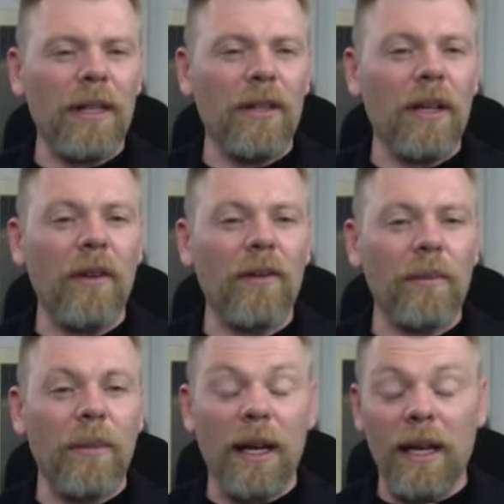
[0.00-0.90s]
and you
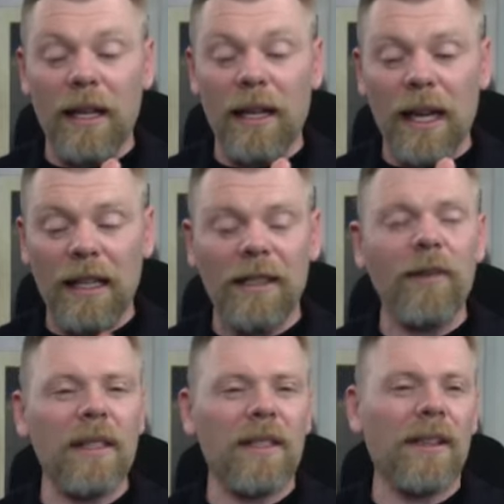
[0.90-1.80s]
govern by
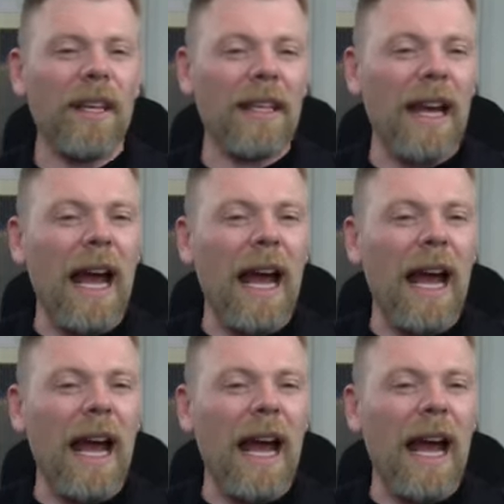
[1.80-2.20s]
activities that they can